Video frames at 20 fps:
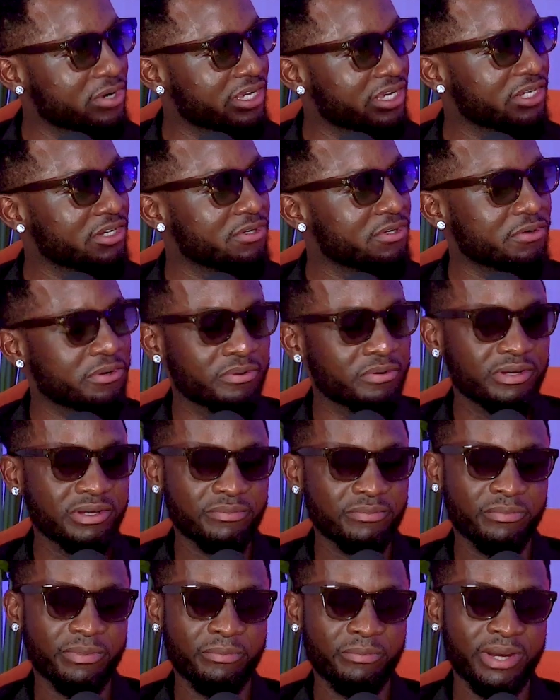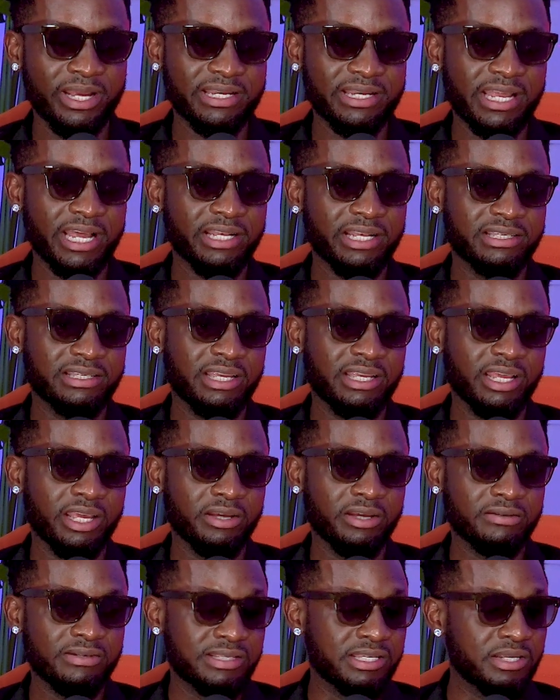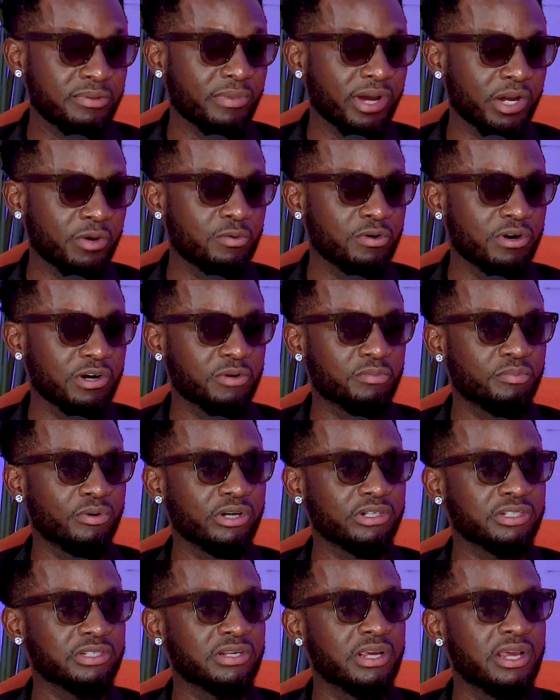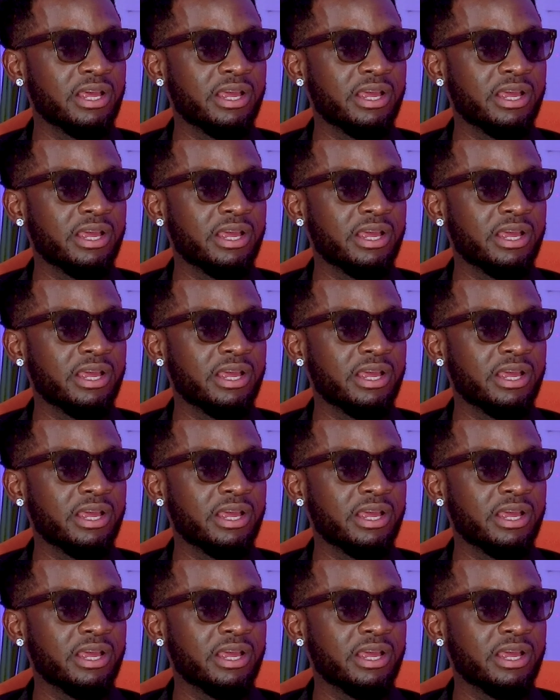It meant that they see my work, but